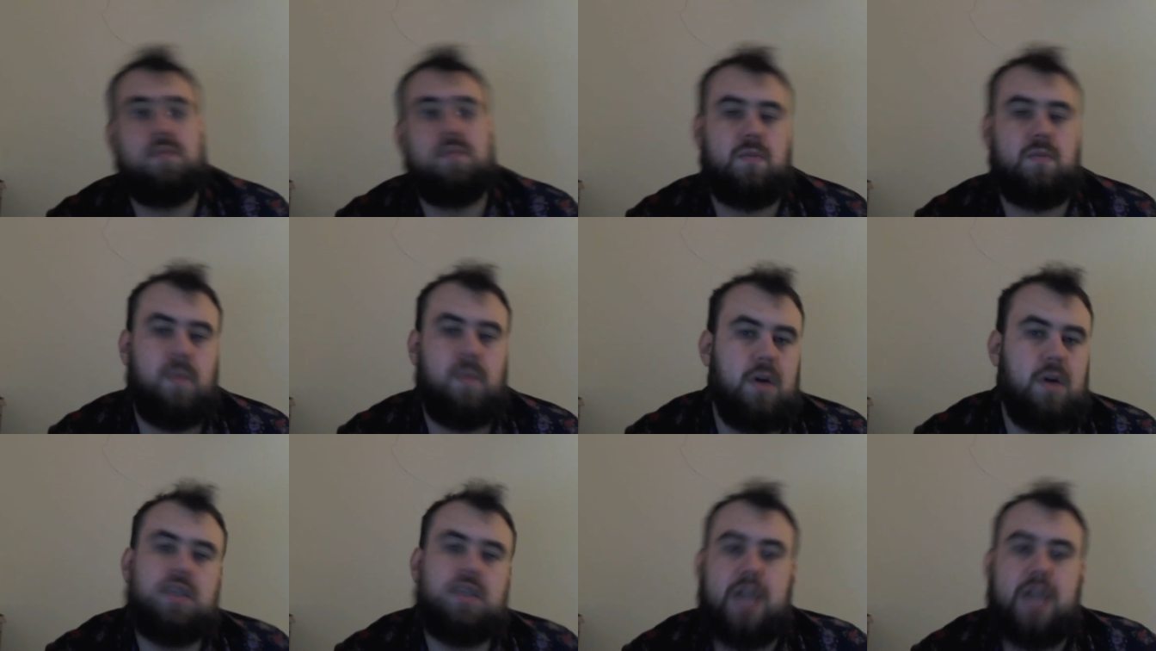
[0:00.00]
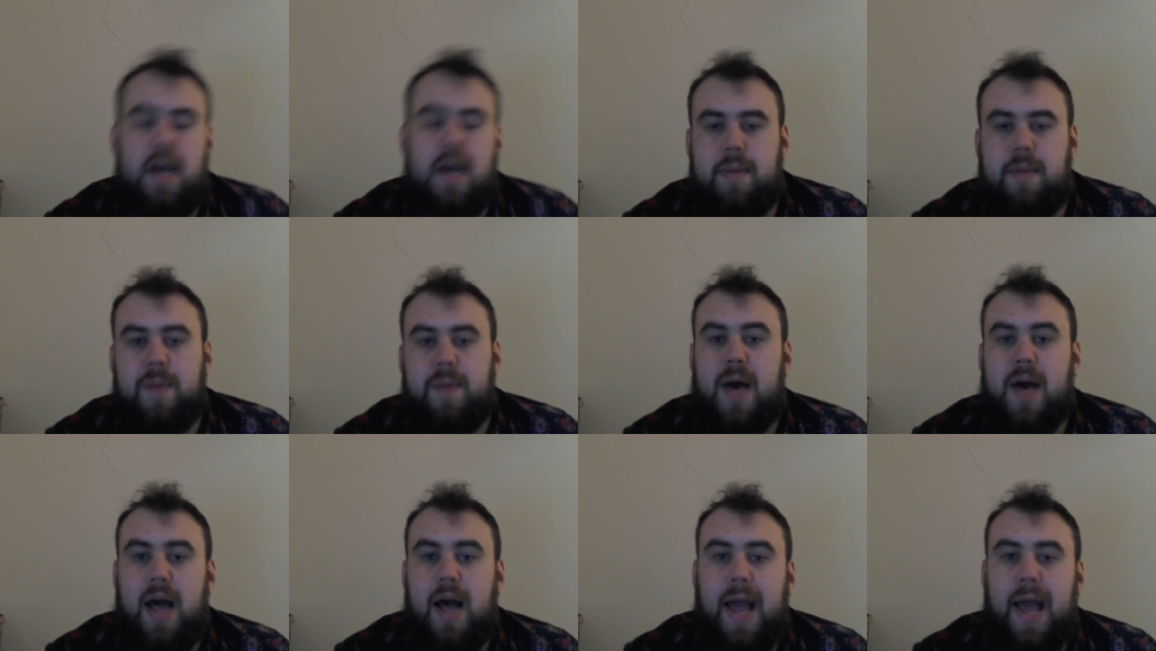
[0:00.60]
want to chat a bit
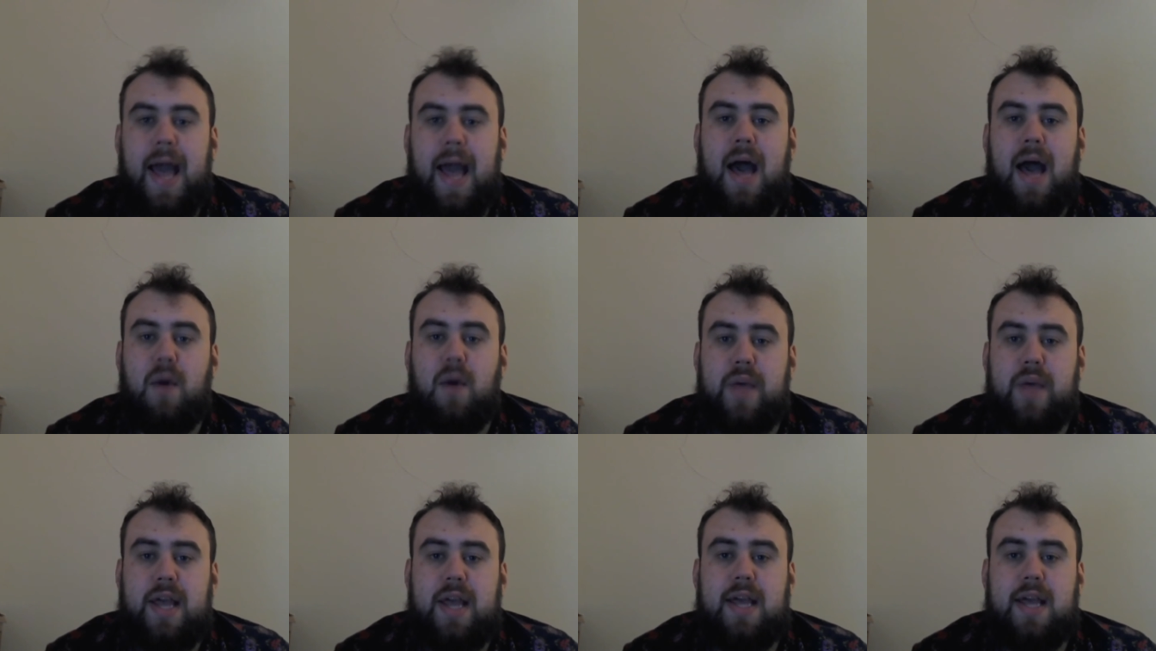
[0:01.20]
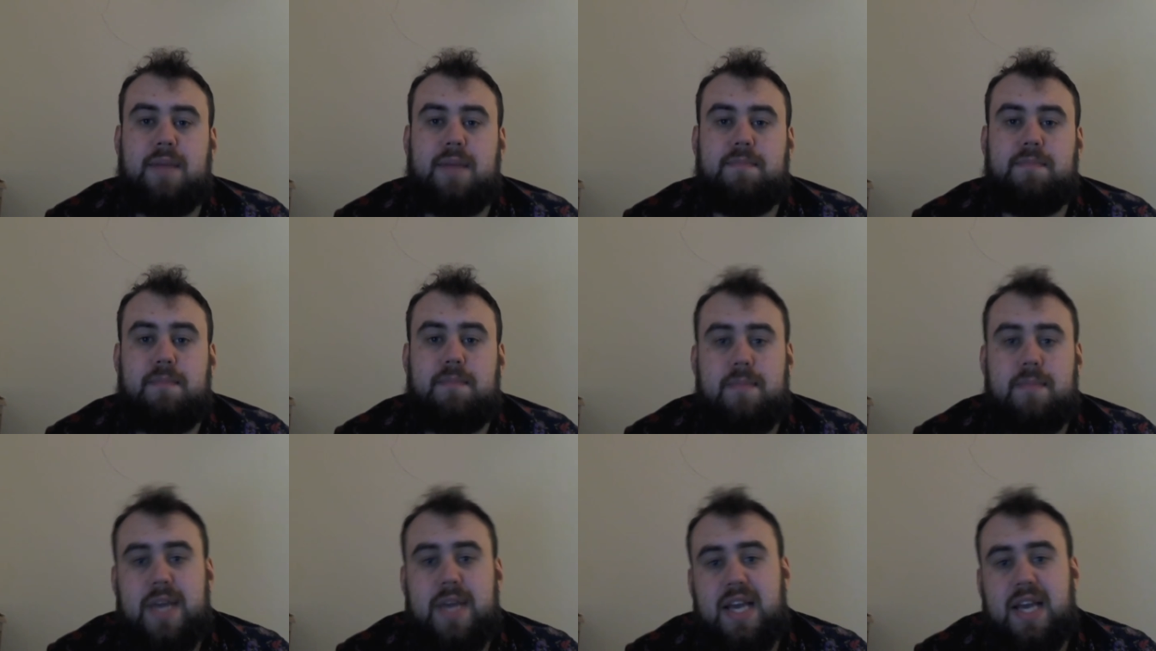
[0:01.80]
about how it hit
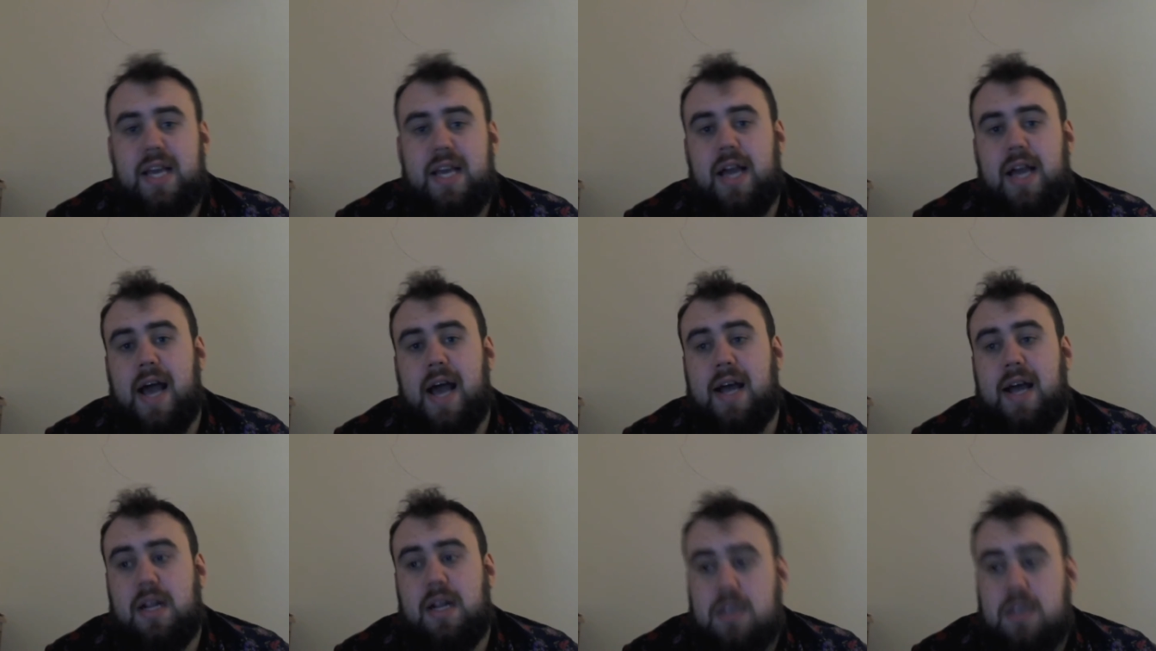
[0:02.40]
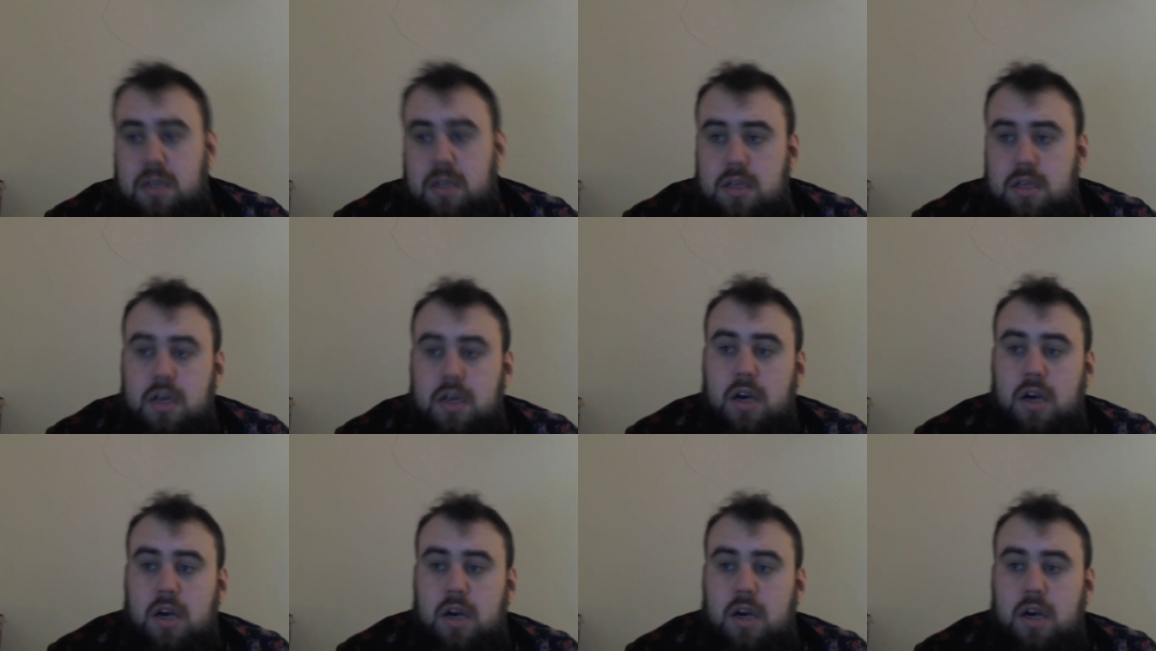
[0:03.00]
me and